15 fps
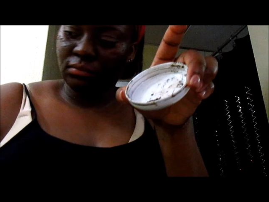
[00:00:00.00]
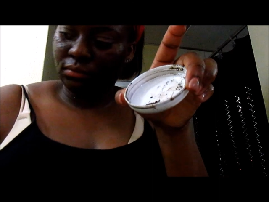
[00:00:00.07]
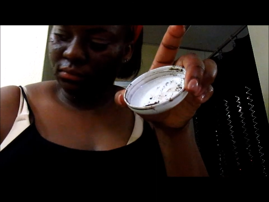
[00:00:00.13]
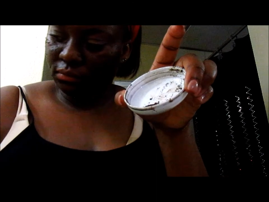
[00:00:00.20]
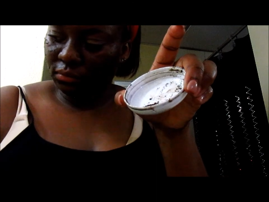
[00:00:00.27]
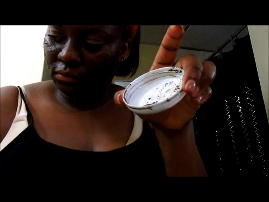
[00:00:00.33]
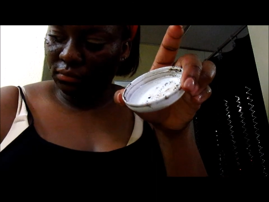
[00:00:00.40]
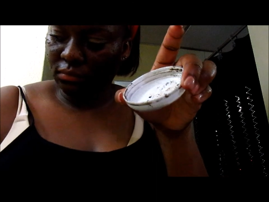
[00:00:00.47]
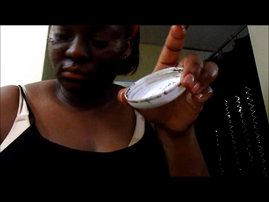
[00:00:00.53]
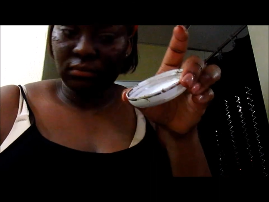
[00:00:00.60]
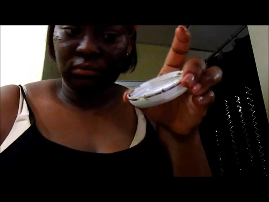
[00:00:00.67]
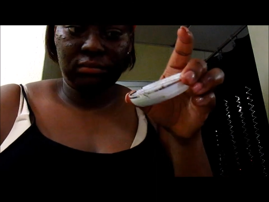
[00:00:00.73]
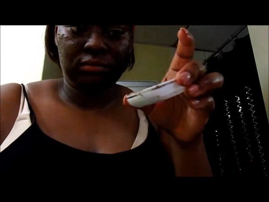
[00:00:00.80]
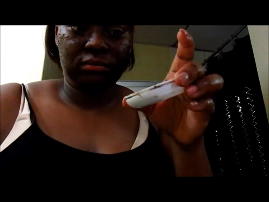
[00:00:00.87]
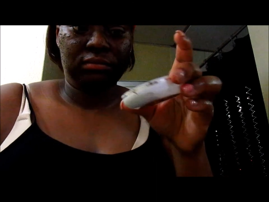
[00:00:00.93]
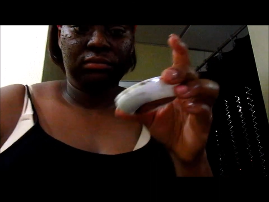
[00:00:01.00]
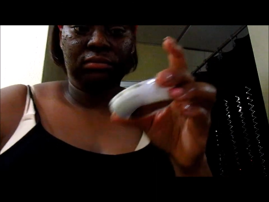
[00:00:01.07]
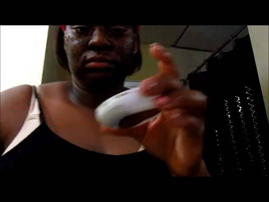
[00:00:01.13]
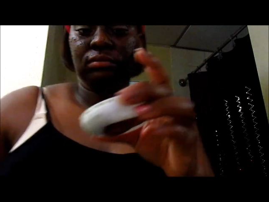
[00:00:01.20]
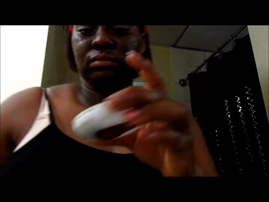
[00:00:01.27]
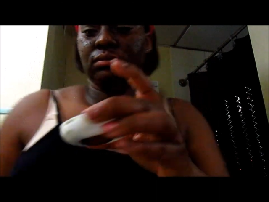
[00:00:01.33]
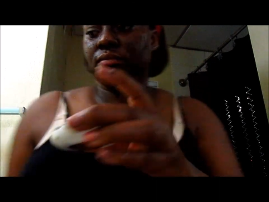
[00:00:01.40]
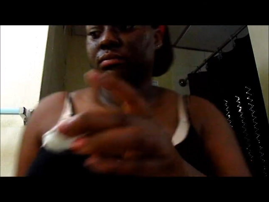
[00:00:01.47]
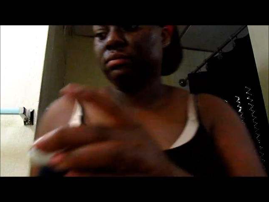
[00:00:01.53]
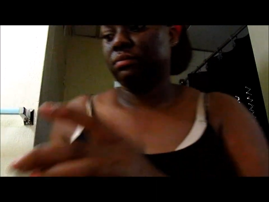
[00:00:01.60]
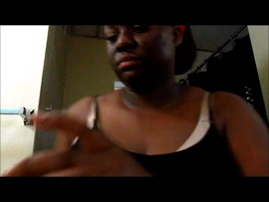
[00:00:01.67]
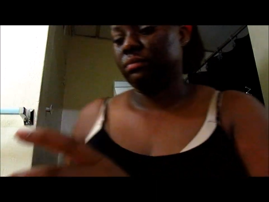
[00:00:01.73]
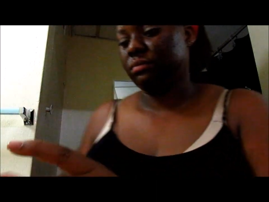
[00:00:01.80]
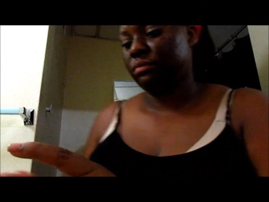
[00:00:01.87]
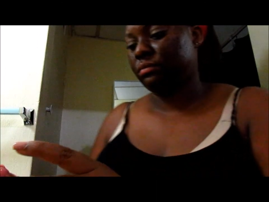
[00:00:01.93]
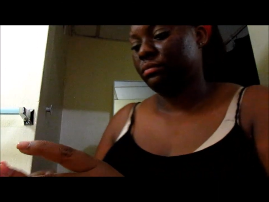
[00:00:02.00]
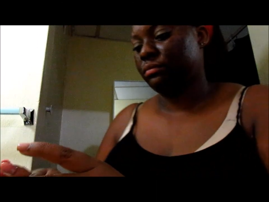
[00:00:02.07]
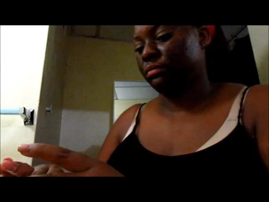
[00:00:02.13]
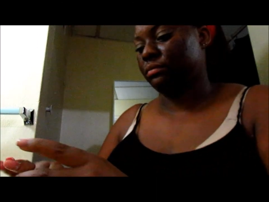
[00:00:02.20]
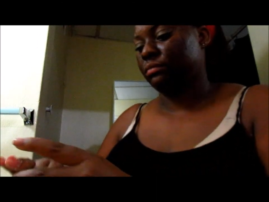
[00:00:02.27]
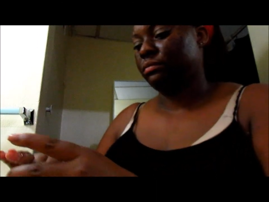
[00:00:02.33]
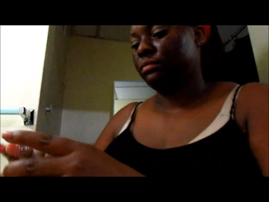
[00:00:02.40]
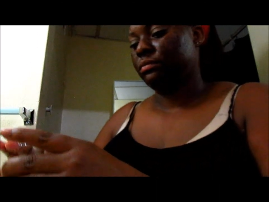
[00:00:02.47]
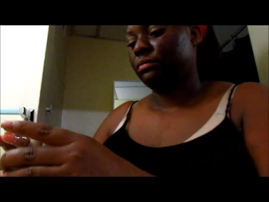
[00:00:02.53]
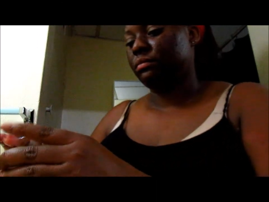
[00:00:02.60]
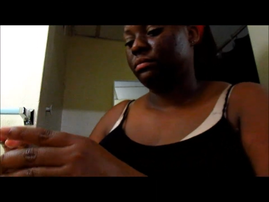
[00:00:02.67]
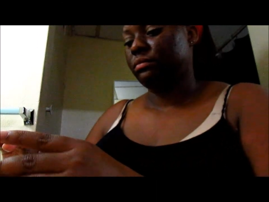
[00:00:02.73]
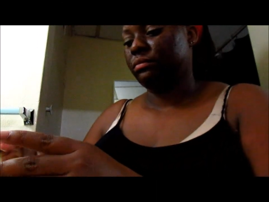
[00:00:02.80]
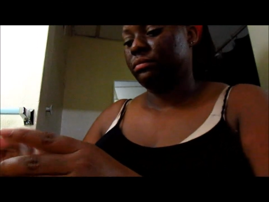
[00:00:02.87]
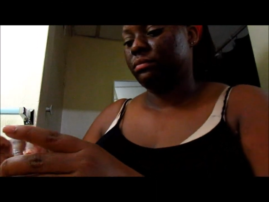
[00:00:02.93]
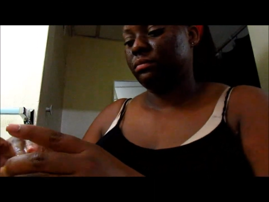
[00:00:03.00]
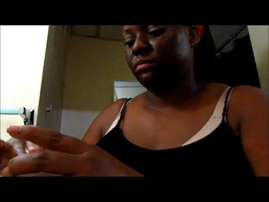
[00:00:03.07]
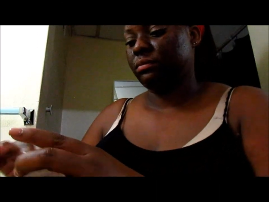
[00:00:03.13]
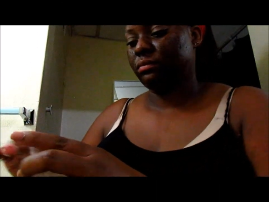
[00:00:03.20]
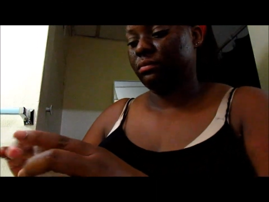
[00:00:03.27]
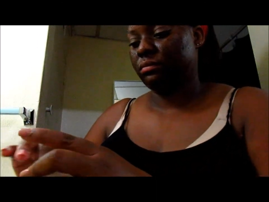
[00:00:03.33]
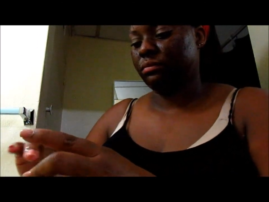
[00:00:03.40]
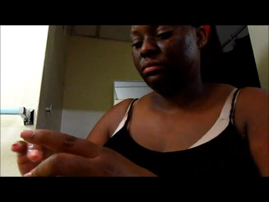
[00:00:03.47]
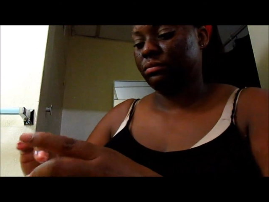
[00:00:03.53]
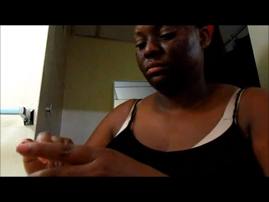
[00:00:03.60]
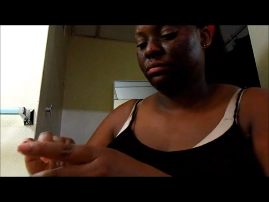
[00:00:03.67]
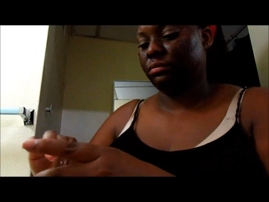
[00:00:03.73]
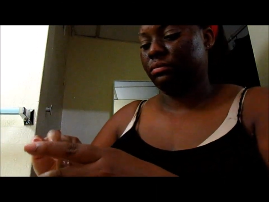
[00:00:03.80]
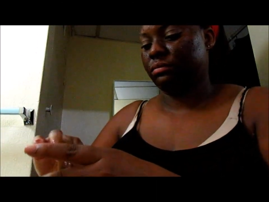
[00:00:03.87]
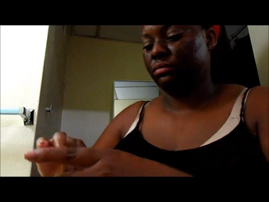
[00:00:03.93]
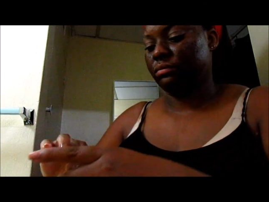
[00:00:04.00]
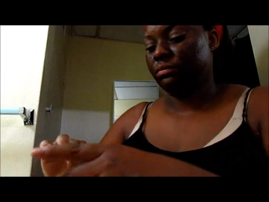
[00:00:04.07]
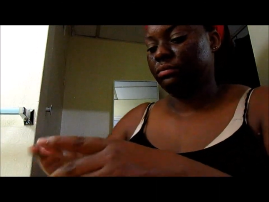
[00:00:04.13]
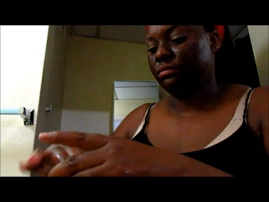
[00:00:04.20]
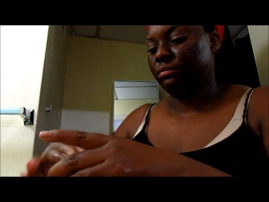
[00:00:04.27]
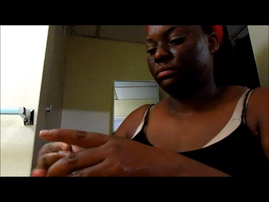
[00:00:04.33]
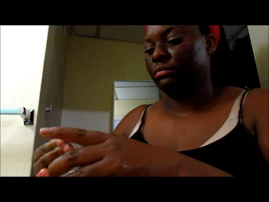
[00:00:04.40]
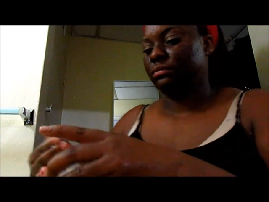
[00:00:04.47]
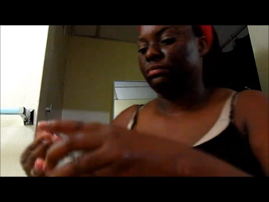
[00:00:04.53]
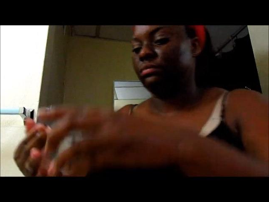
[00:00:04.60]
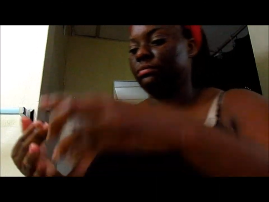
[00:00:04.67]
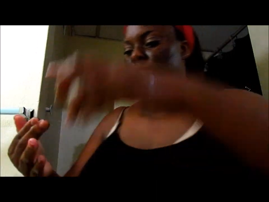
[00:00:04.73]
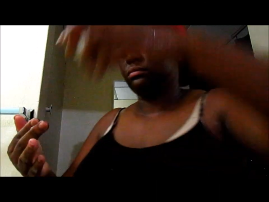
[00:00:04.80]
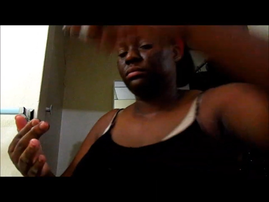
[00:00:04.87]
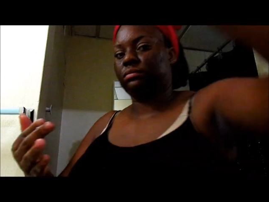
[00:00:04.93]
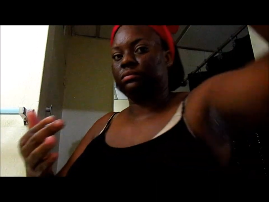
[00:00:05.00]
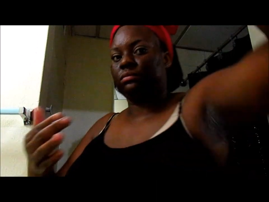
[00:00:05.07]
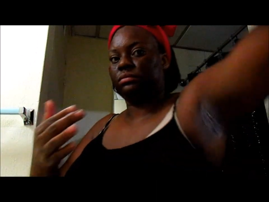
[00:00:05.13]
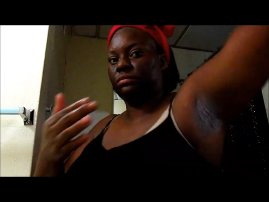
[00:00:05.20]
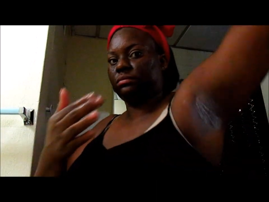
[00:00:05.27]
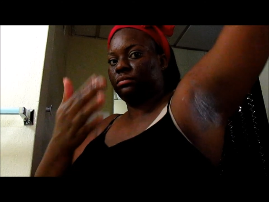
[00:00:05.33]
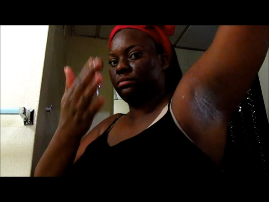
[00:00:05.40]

Nobody speaks.